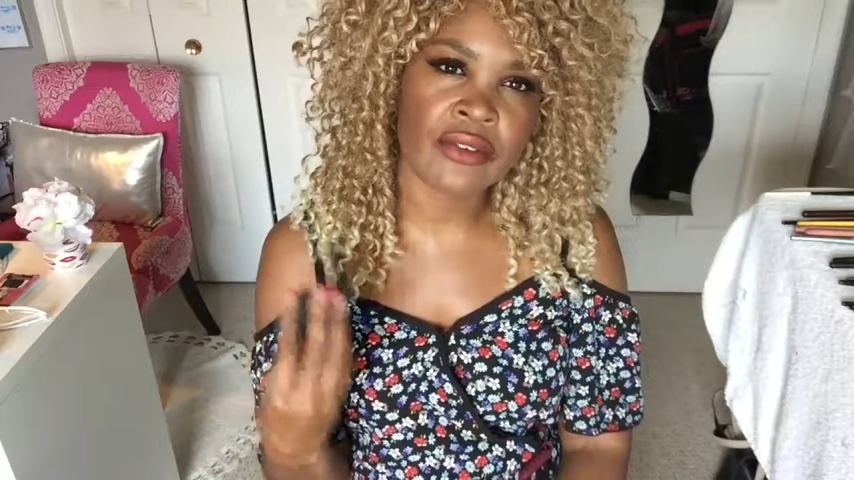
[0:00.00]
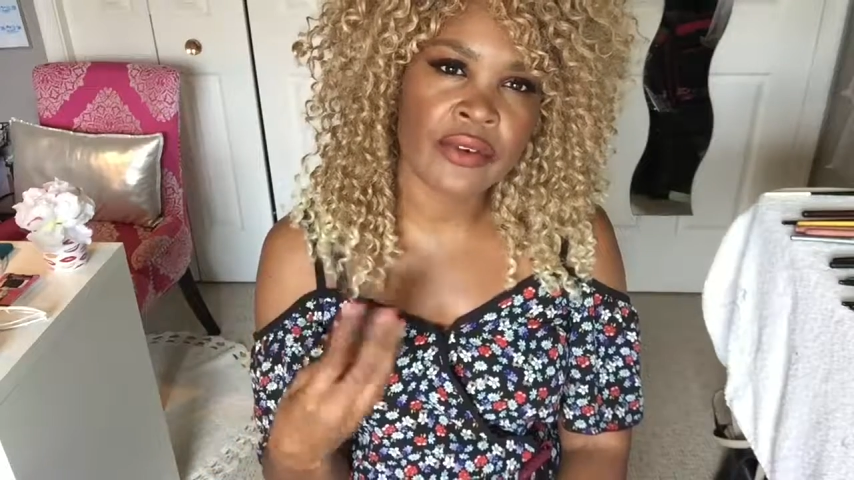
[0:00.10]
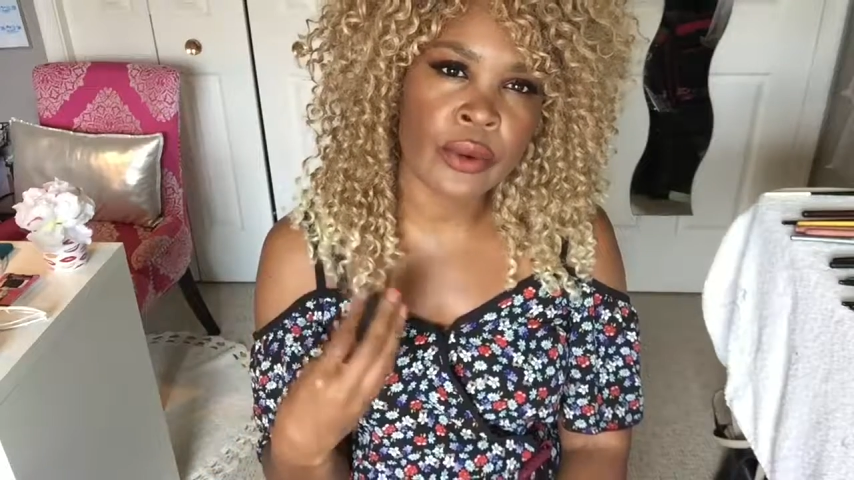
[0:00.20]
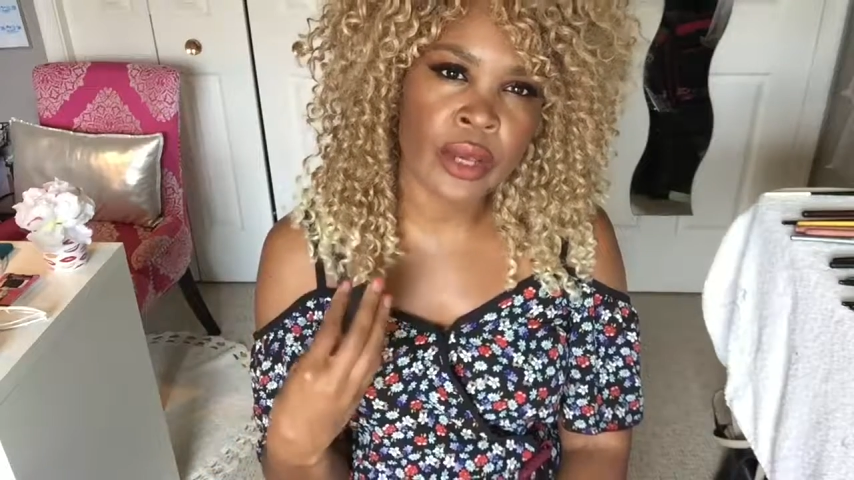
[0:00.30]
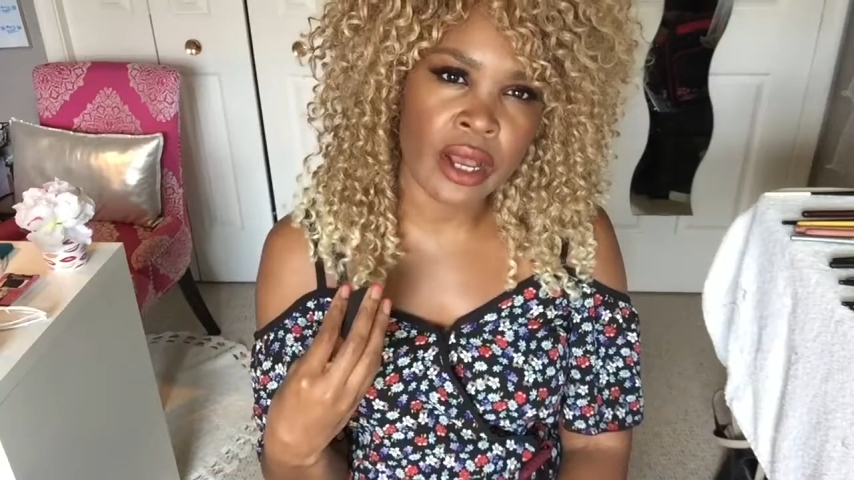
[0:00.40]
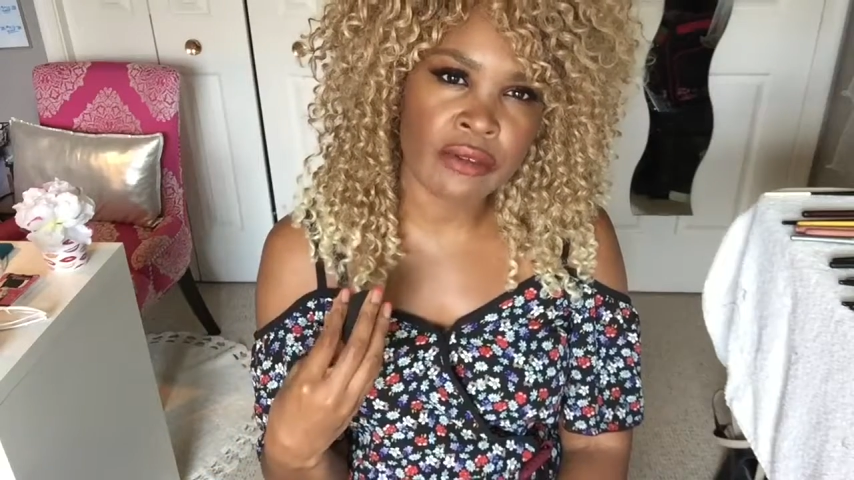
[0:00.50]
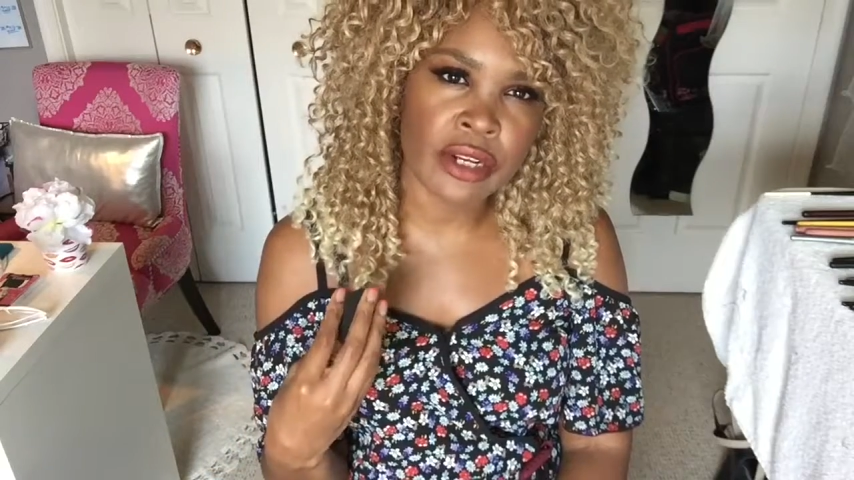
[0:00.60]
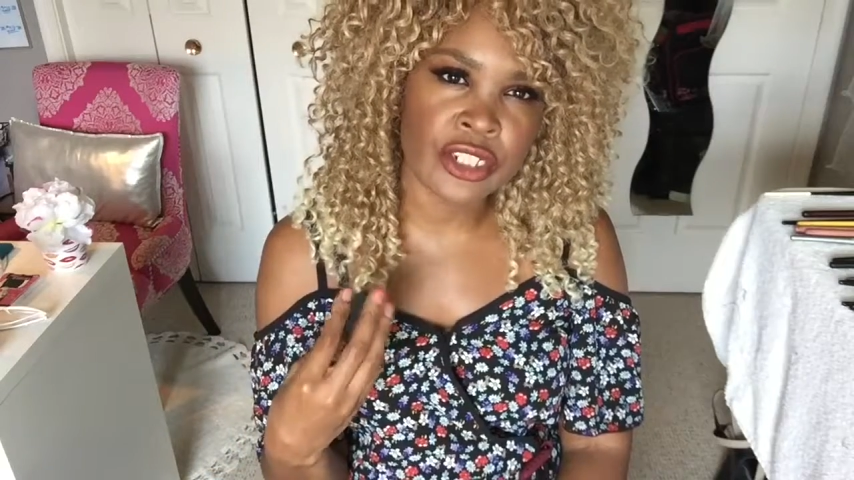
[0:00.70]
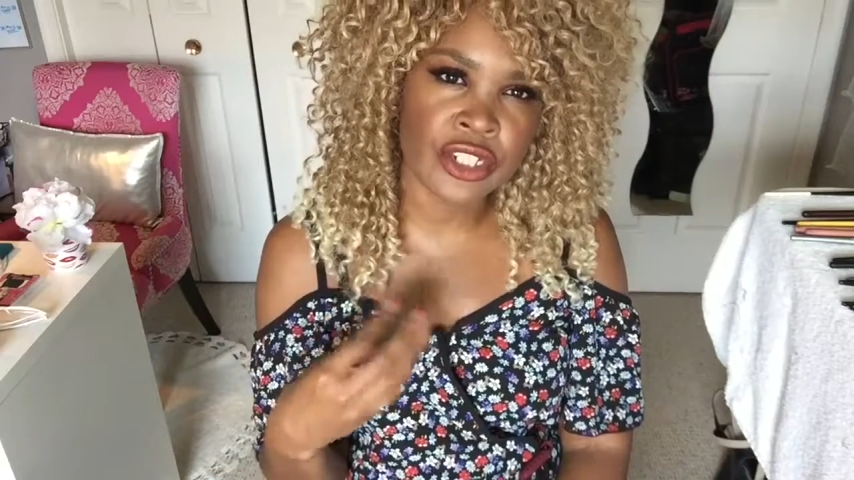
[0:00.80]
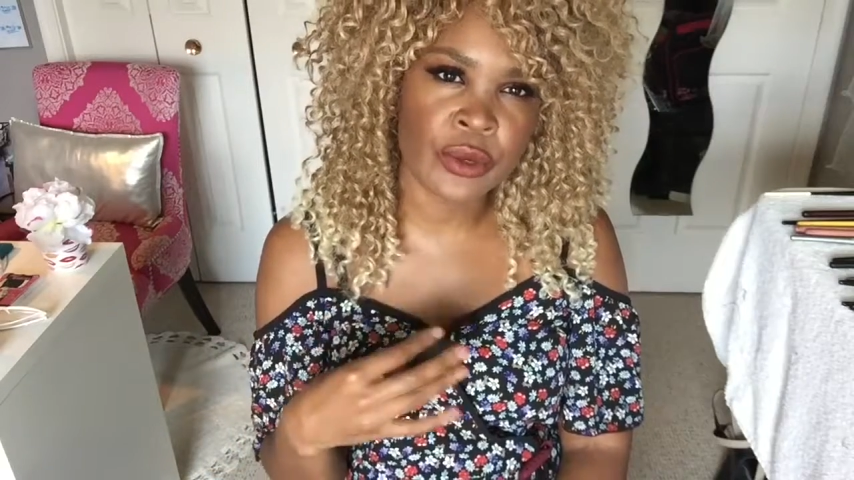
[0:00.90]
full
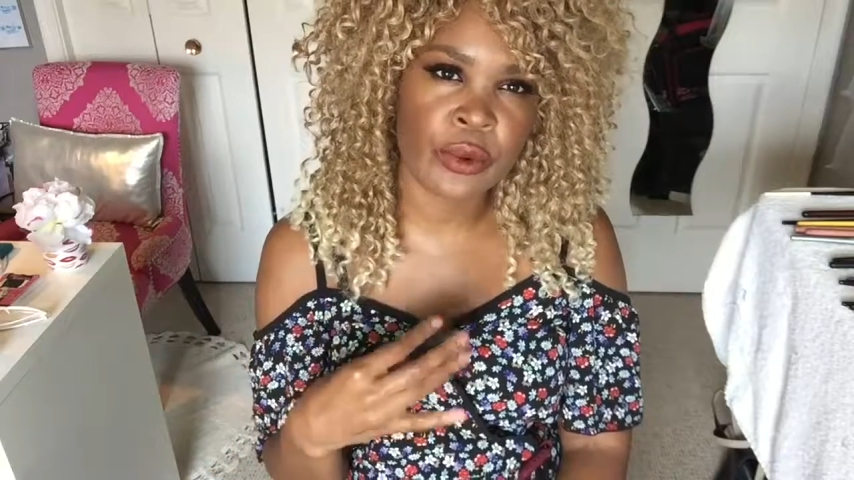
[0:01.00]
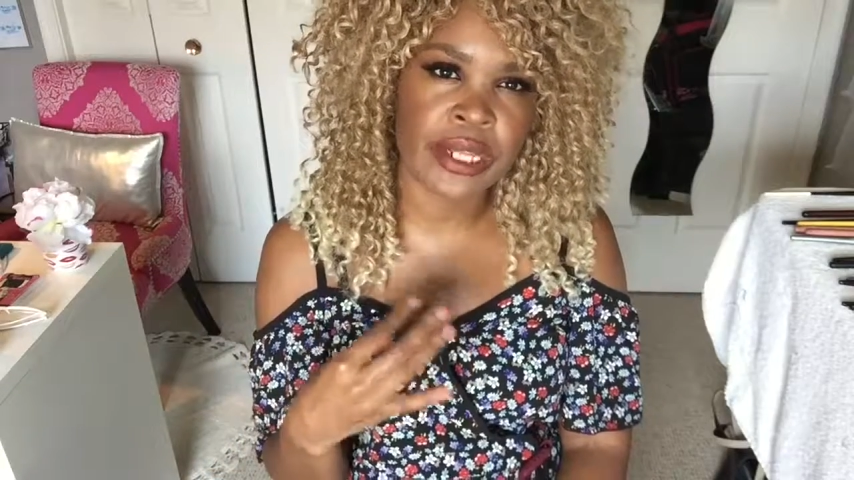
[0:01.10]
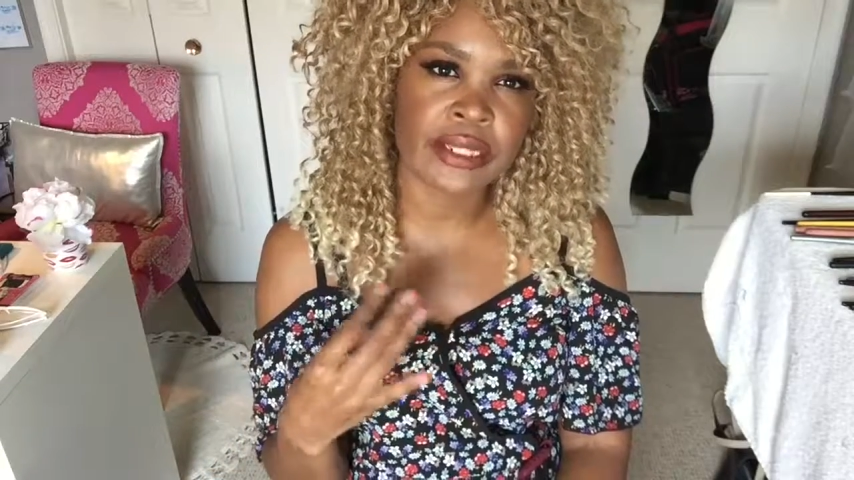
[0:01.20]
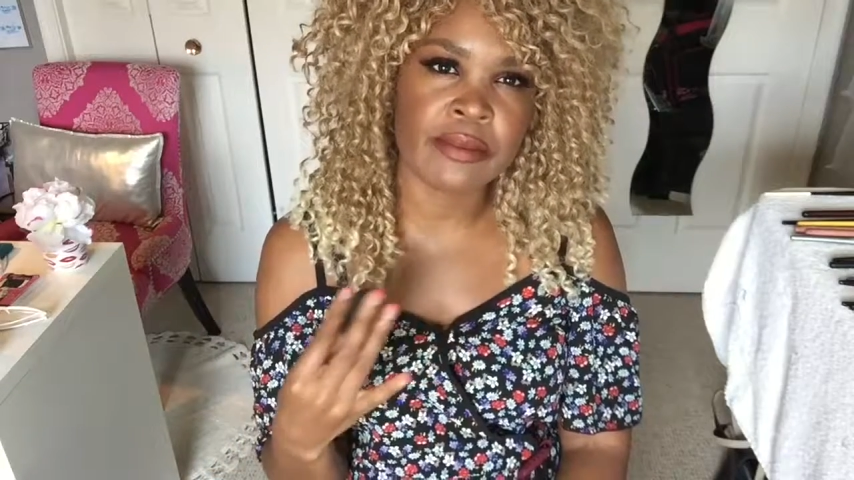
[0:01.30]
coverage and you want it